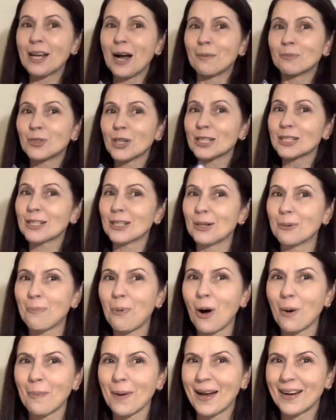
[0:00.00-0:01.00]
I'm just going to
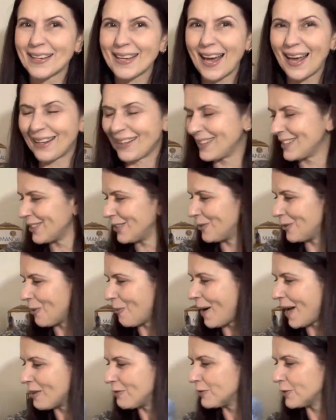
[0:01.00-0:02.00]
pop our calendar
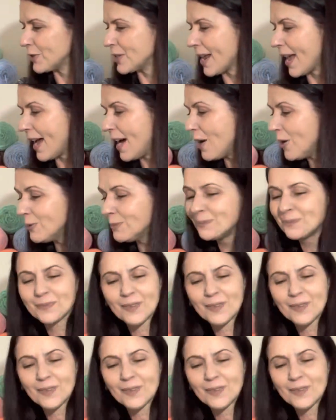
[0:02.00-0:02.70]
away for now,